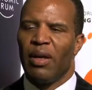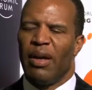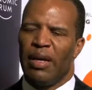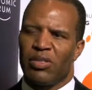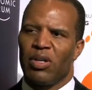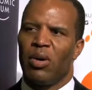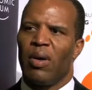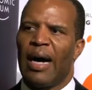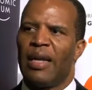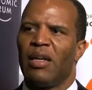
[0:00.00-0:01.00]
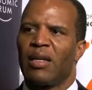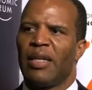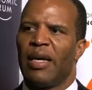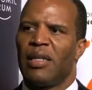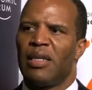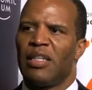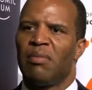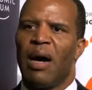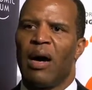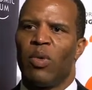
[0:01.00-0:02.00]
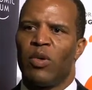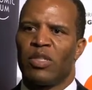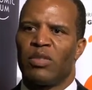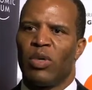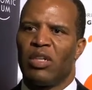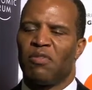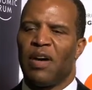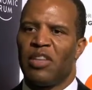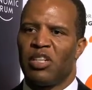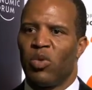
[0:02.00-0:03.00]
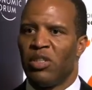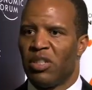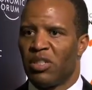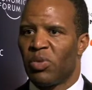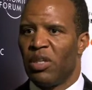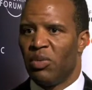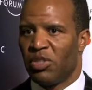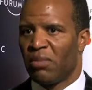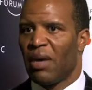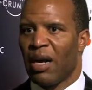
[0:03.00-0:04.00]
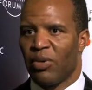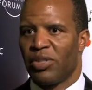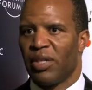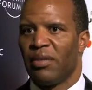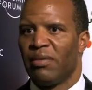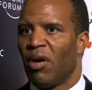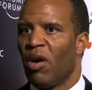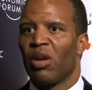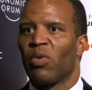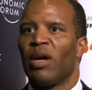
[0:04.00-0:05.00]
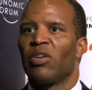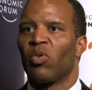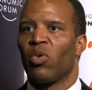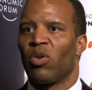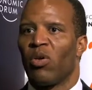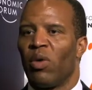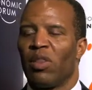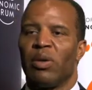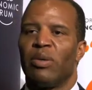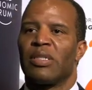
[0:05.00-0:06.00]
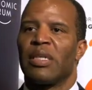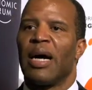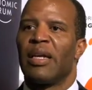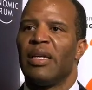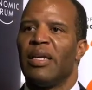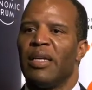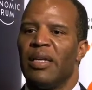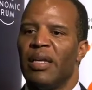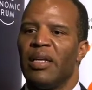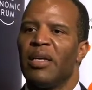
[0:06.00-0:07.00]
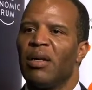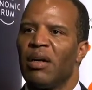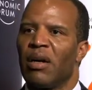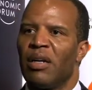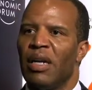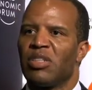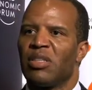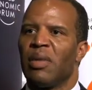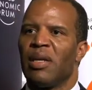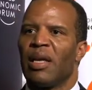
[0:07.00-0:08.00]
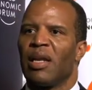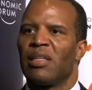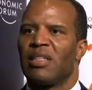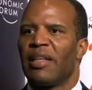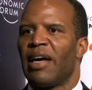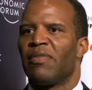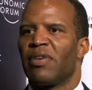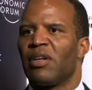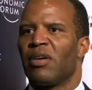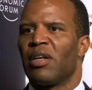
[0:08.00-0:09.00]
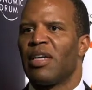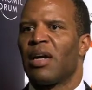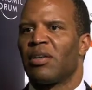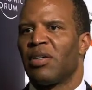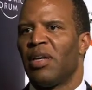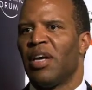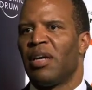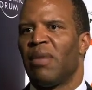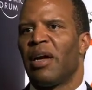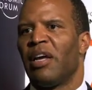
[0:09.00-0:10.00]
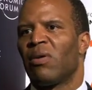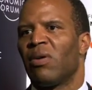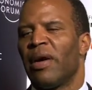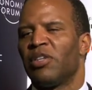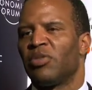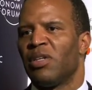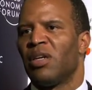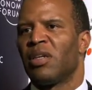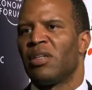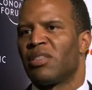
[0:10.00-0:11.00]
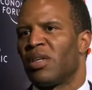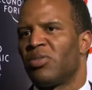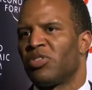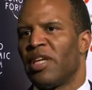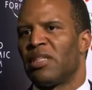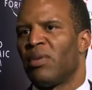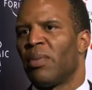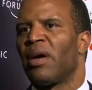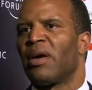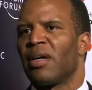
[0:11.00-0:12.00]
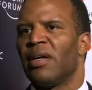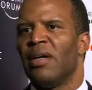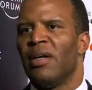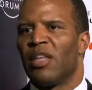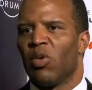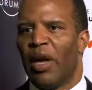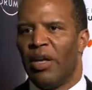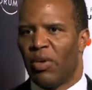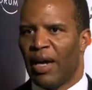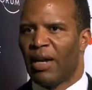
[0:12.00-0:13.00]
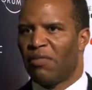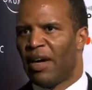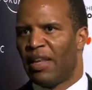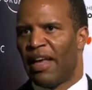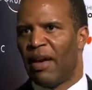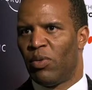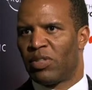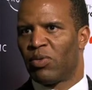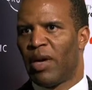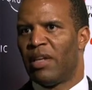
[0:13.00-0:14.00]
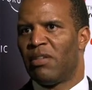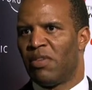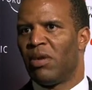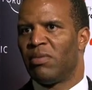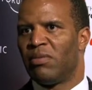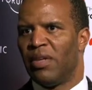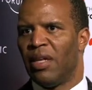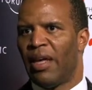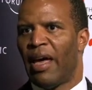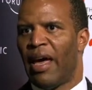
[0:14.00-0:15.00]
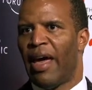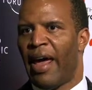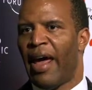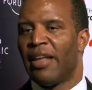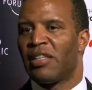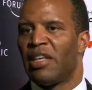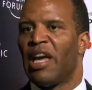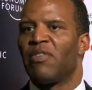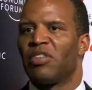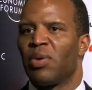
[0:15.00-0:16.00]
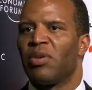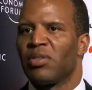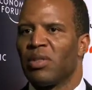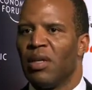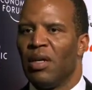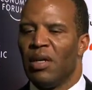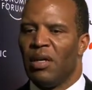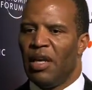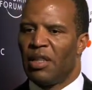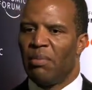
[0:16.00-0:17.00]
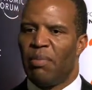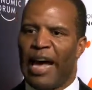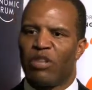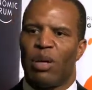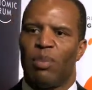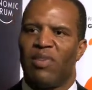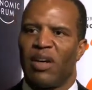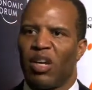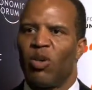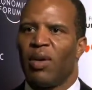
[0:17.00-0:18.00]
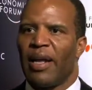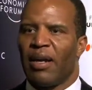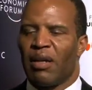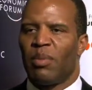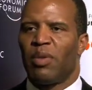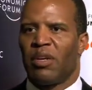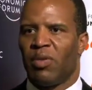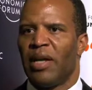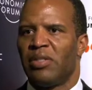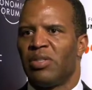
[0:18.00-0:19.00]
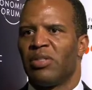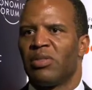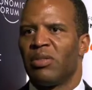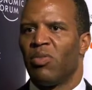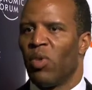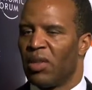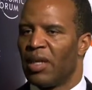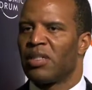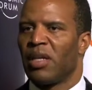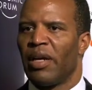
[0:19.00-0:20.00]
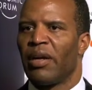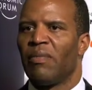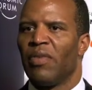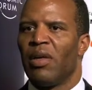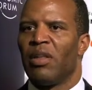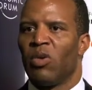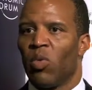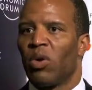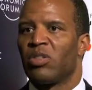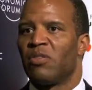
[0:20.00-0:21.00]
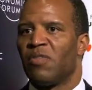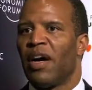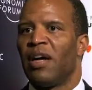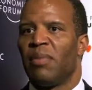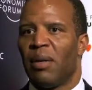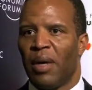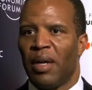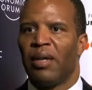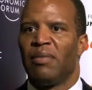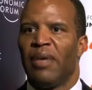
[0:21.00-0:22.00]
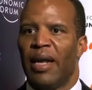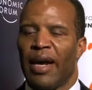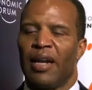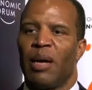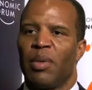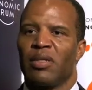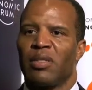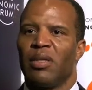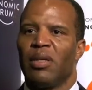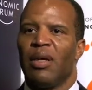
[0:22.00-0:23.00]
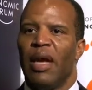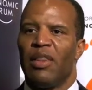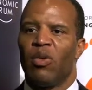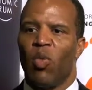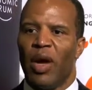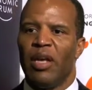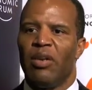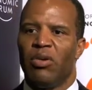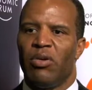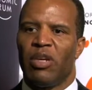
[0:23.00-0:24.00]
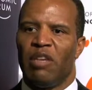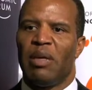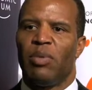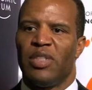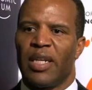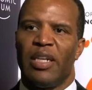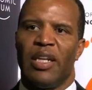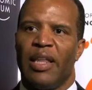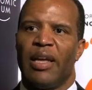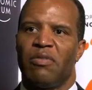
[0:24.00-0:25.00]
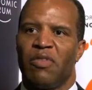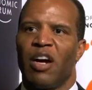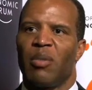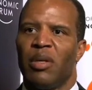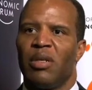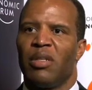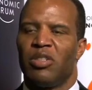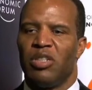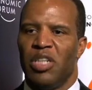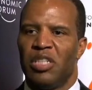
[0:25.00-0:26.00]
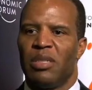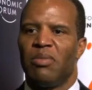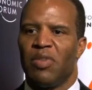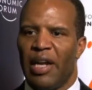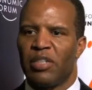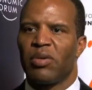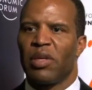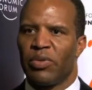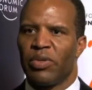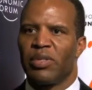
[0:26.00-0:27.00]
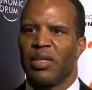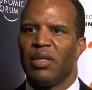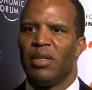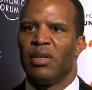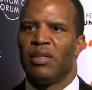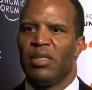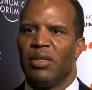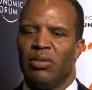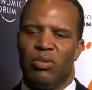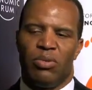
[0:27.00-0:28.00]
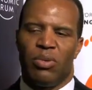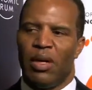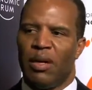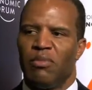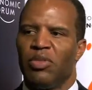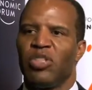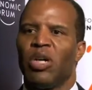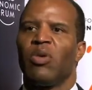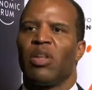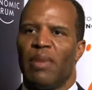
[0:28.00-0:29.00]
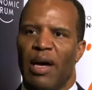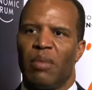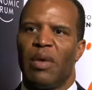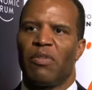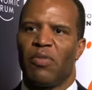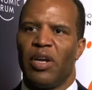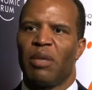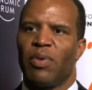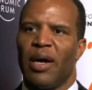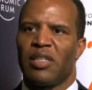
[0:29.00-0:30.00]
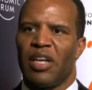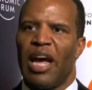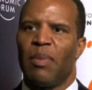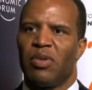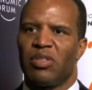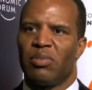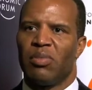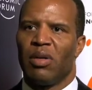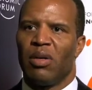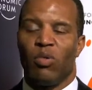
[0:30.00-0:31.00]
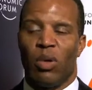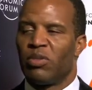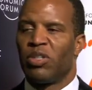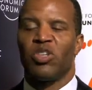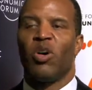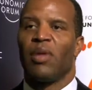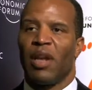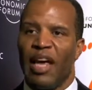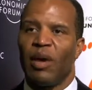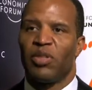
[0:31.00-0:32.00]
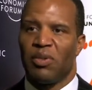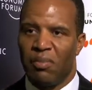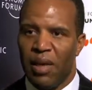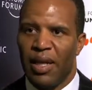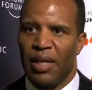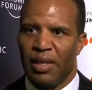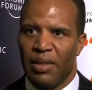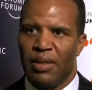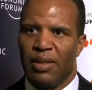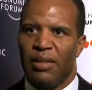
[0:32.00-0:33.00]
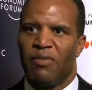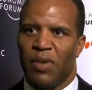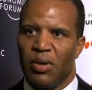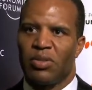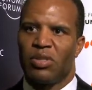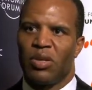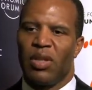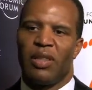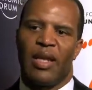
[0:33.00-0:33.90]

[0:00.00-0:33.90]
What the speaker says: And so I looked at what defined the 20th century. It was democracy all around the world, whether it was Gandhi in India or Nelson Mandela in South Africa or Dr. King and my hero Andrew Young in the southern states of America. The way you codified that was the right to vote in the hands of the average person. In the backdrop of a global economic crisis, one thing is clear: the world's defined by money and economics. And the way you give people dignity in that environment is to teach them financial literacy, to show them how to make free enterprise and capitalism, well, to show them the language of money first so that